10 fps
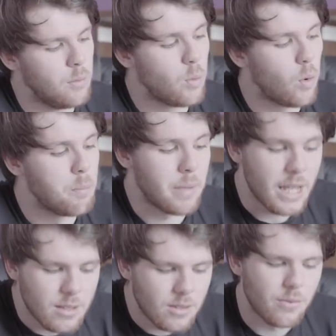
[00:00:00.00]
But what
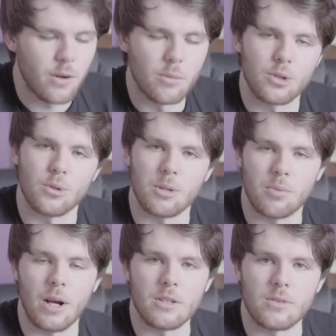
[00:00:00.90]
made the film so
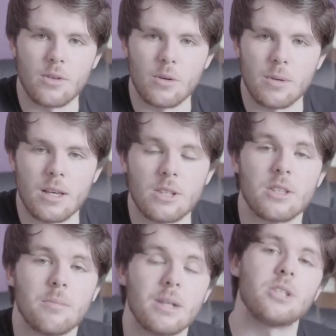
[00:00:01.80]
surprising to me is
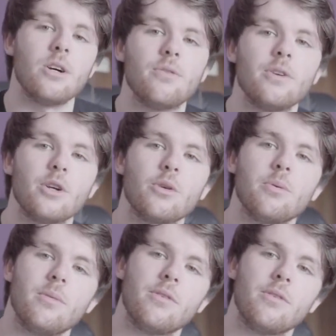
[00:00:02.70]
that myself and a group of